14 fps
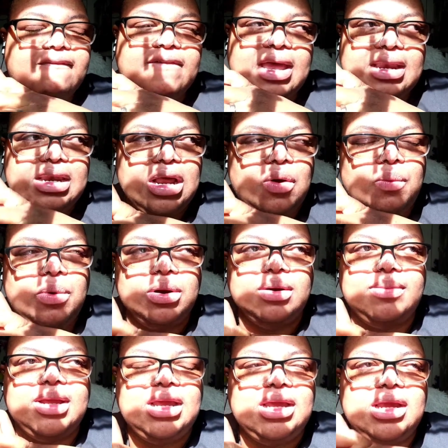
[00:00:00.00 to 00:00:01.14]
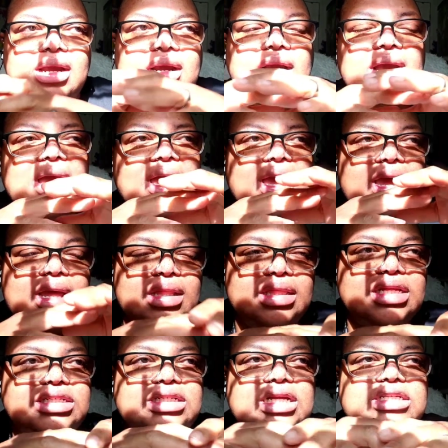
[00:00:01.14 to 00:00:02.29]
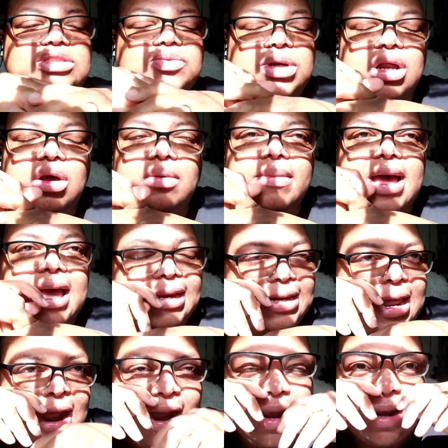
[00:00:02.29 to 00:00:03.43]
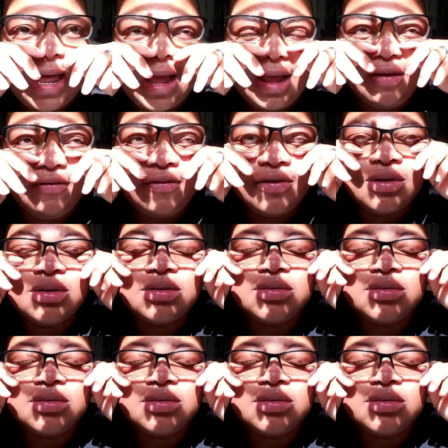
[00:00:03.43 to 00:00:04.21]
if I don't want to be here. And this has went on my entire life.